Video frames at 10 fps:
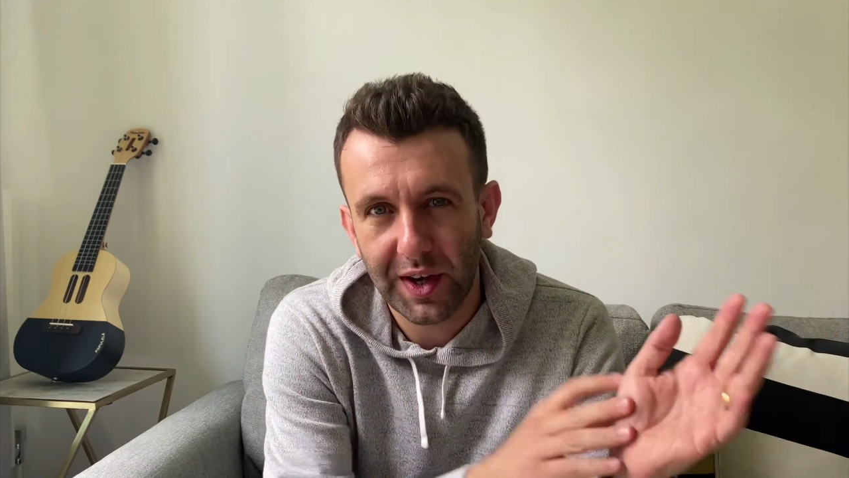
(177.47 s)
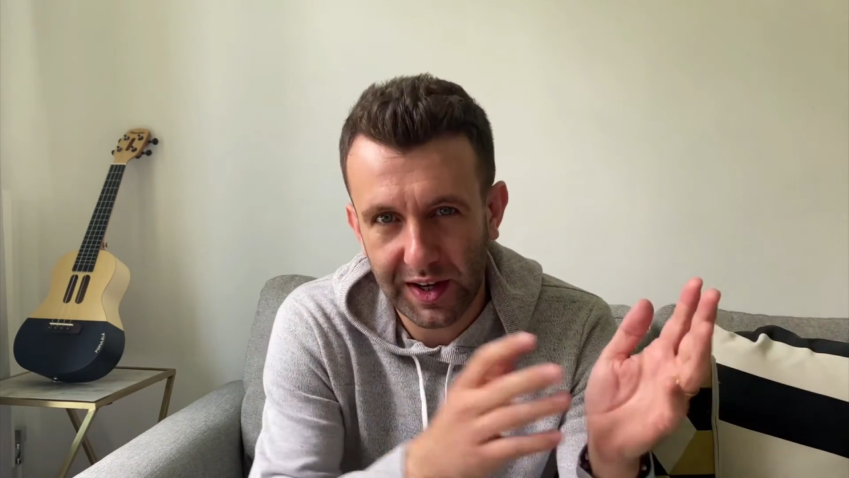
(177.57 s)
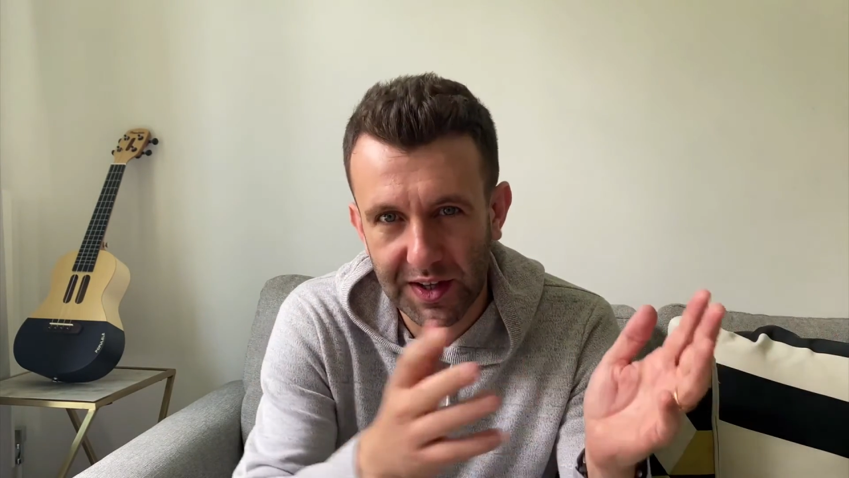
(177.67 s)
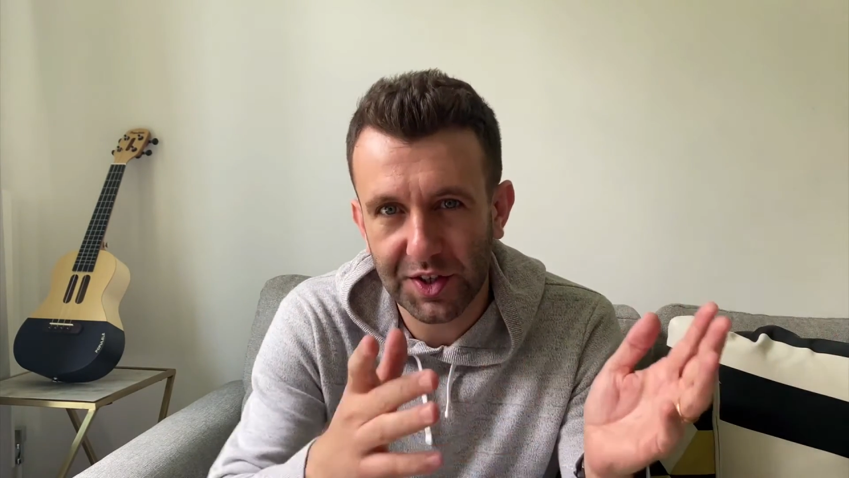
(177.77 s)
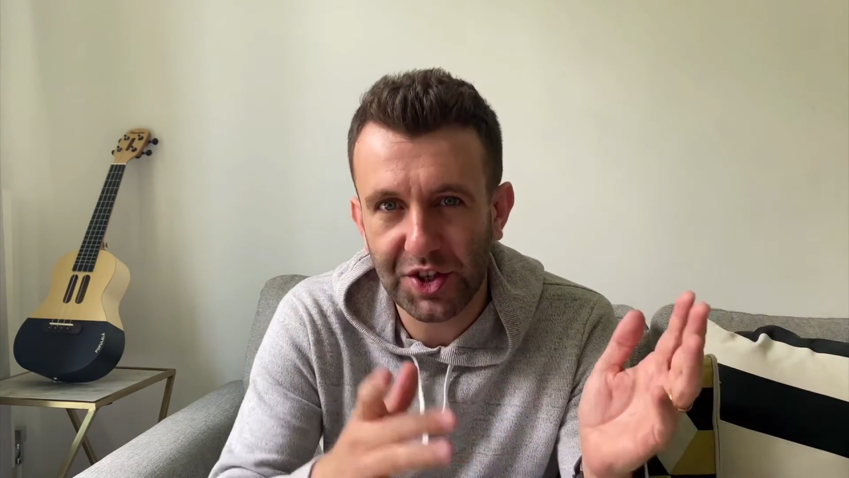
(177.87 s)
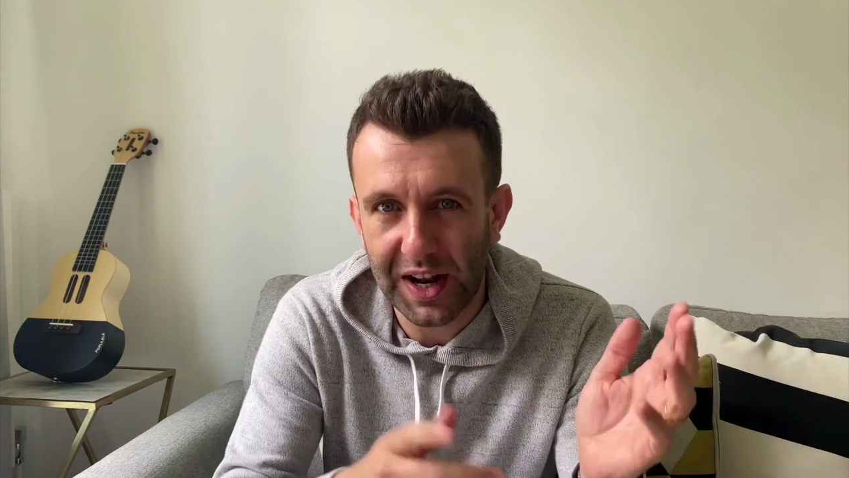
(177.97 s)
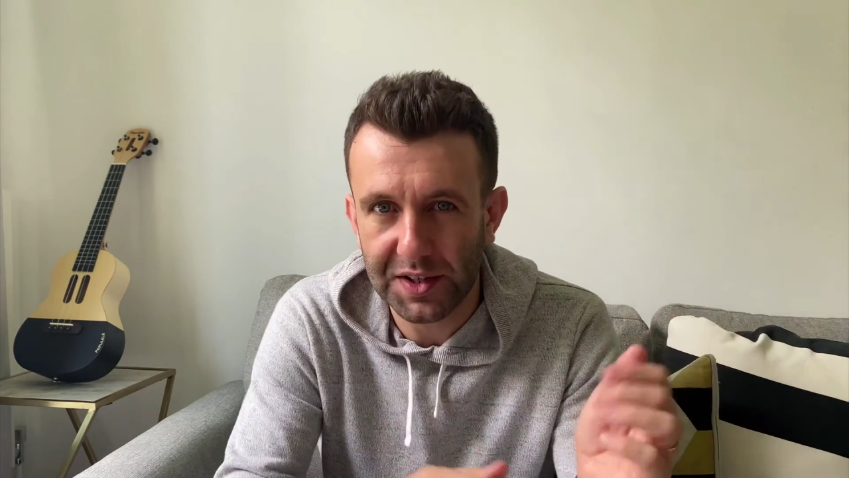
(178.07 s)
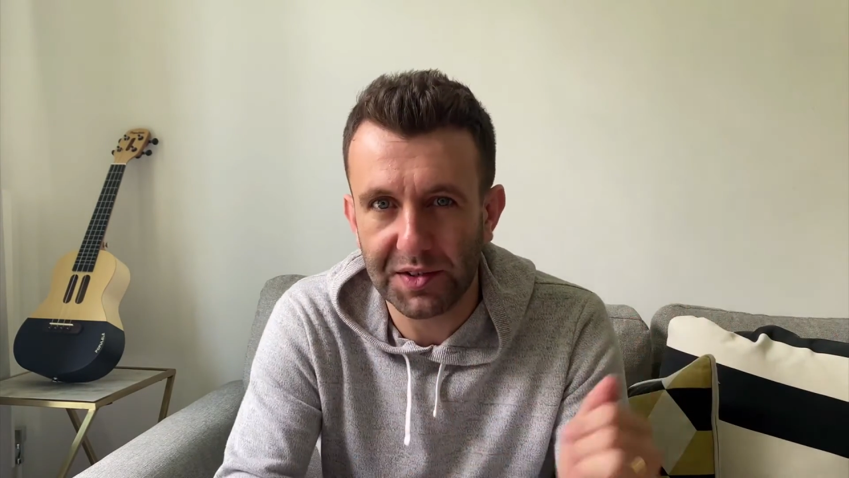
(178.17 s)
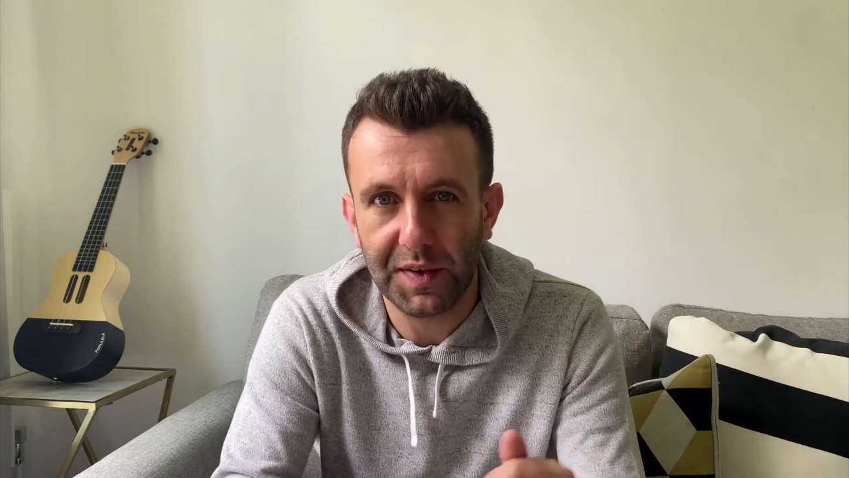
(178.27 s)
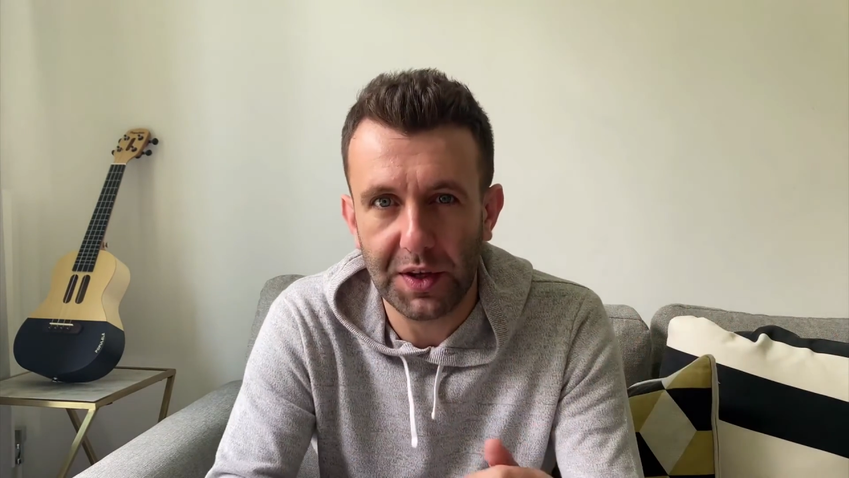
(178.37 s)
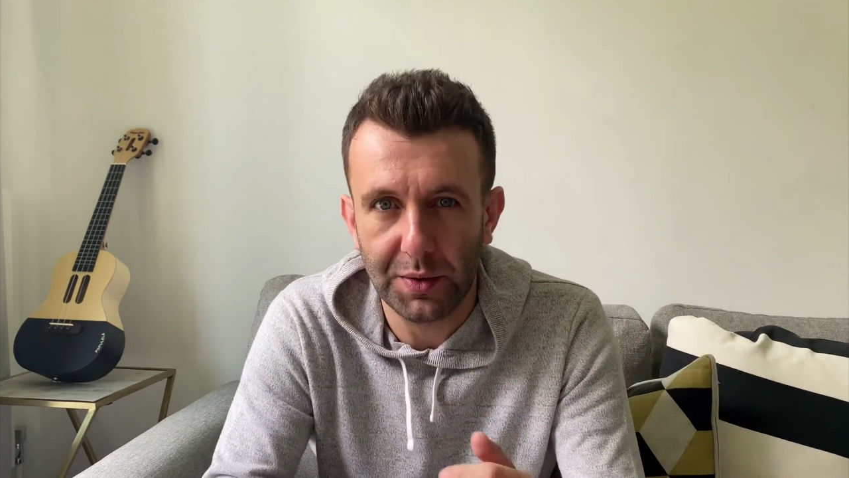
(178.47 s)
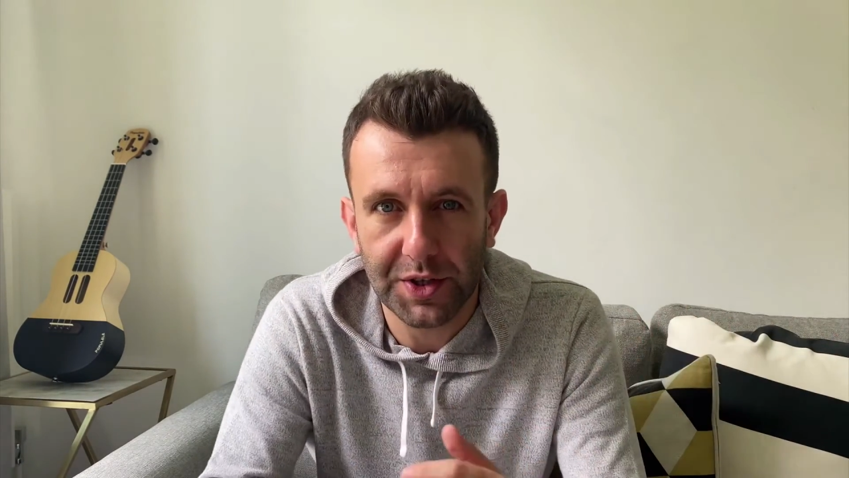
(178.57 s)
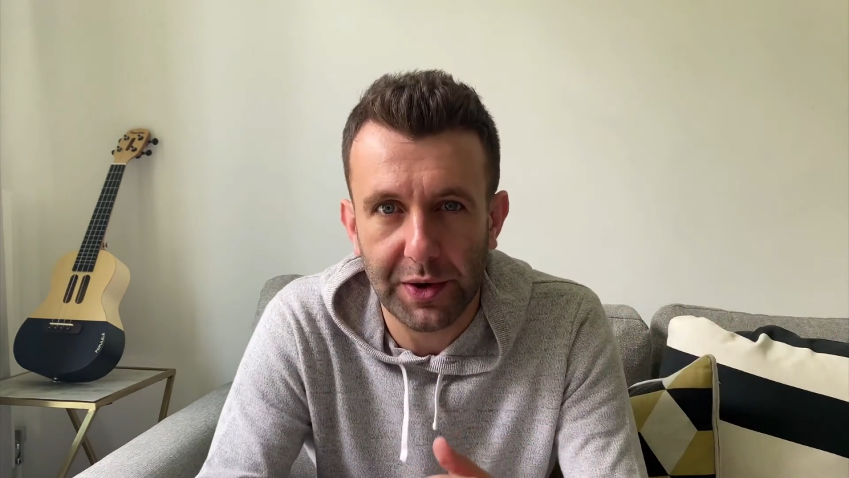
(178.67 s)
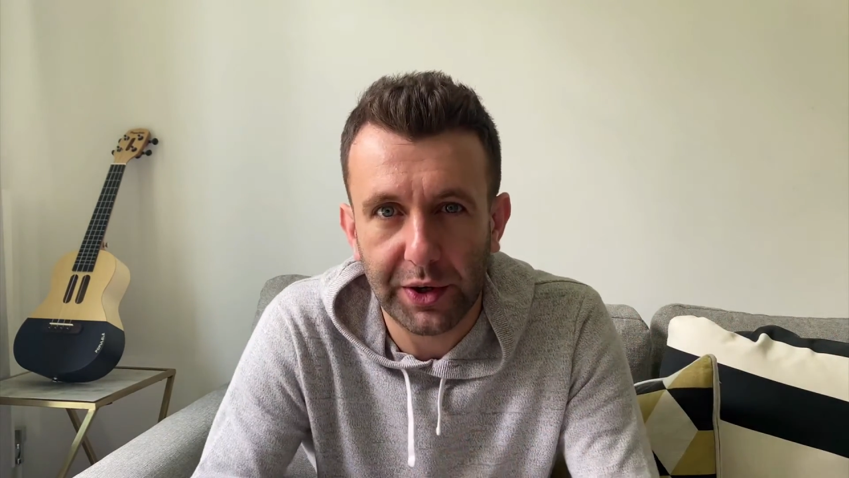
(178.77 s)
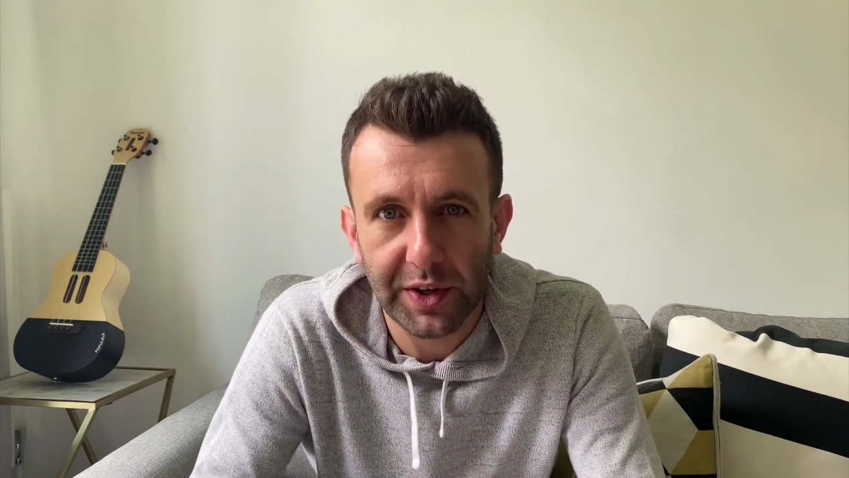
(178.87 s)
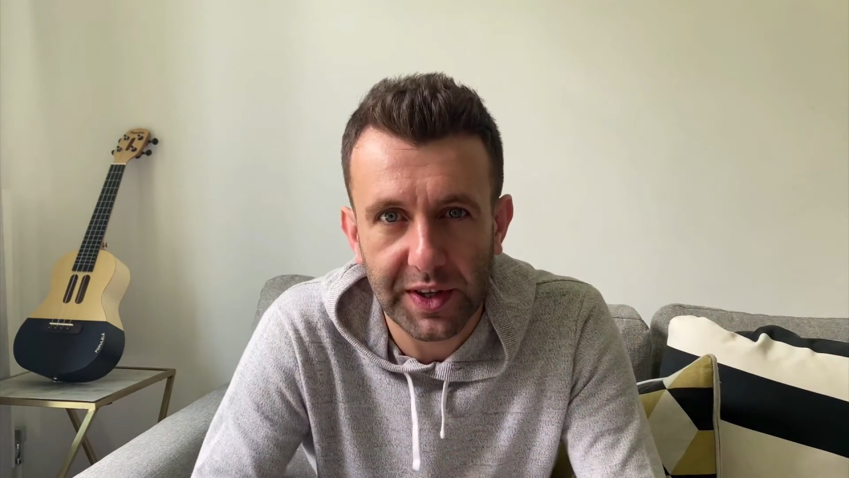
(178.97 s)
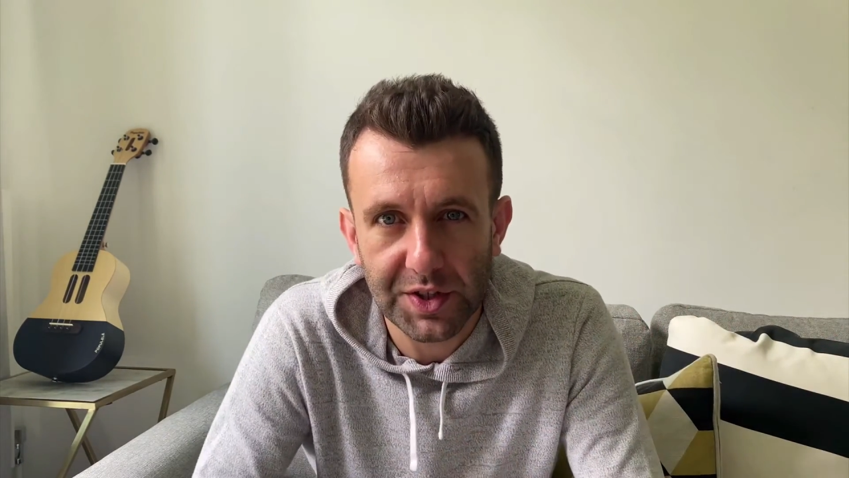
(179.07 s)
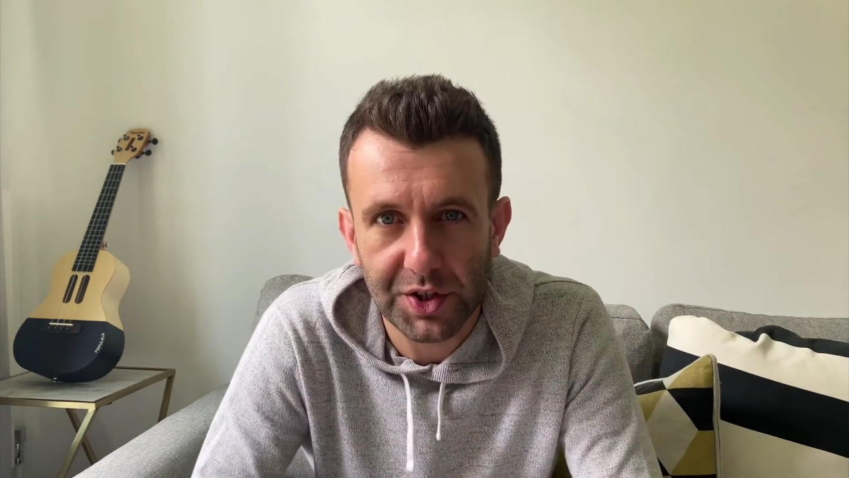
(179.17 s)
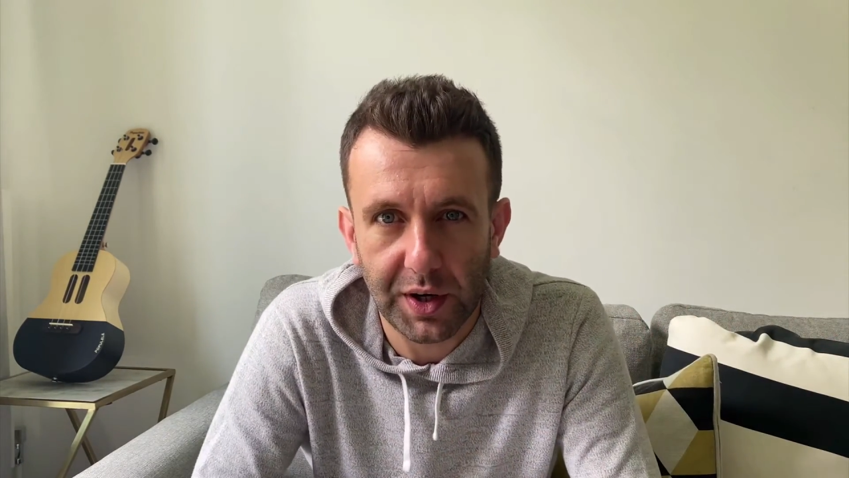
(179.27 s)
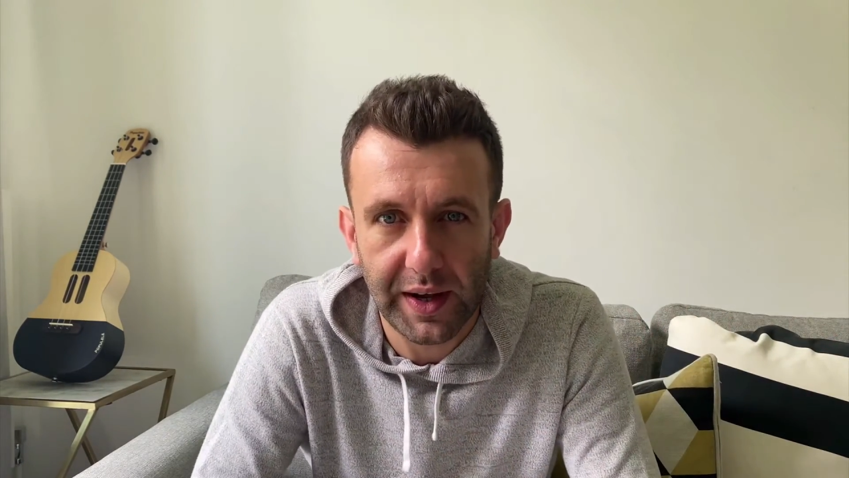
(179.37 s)
And here's a challenge for you. So look at
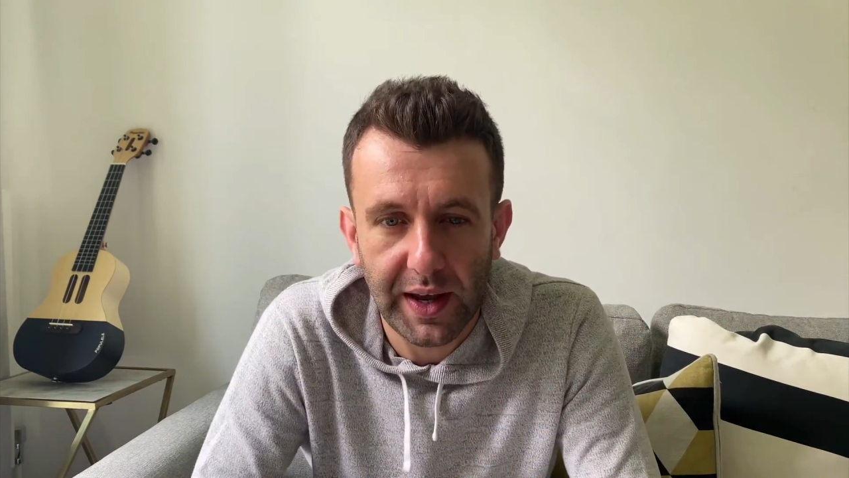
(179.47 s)
this chart